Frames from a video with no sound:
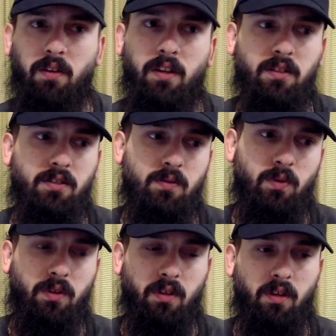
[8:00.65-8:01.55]
this
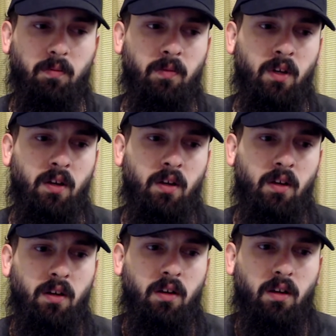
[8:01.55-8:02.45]
with
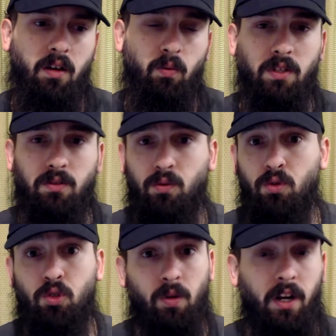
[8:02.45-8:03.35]
Resolute
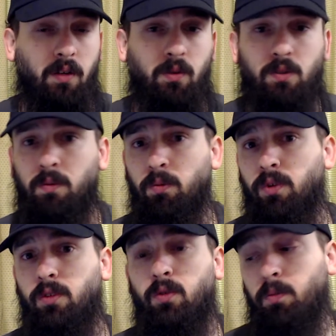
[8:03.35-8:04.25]
Strike, which would be
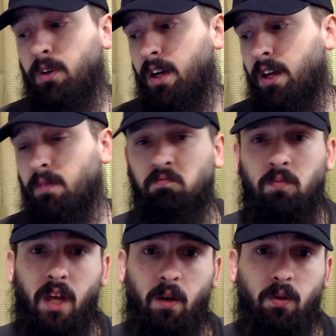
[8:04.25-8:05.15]
pretty cool. But hey,
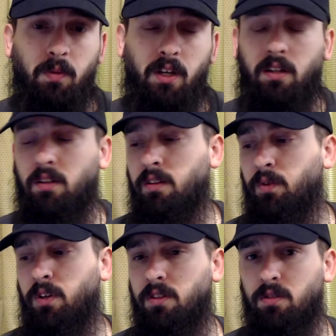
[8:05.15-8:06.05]
that would make it
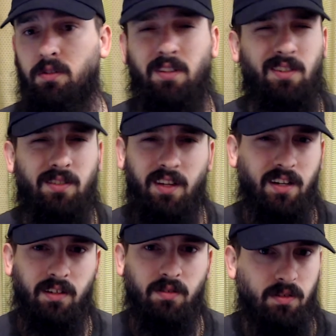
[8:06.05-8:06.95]
for an interesting... There's a lot of
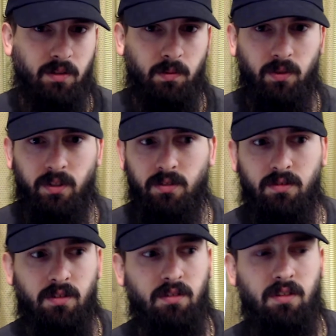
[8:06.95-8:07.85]
indestructible
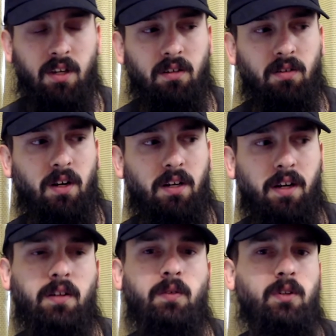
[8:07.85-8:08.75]
creatures in Standard right
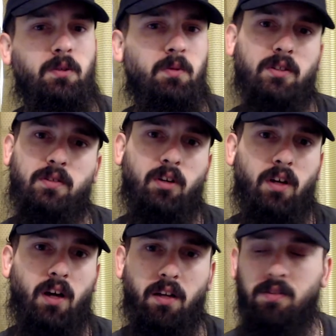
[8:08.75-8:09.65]
now anyways because of the
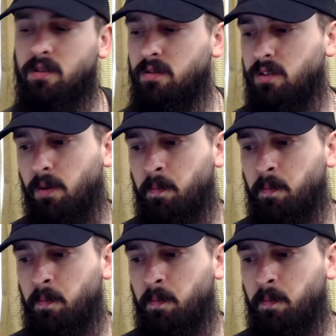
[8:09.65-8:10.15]
gods, so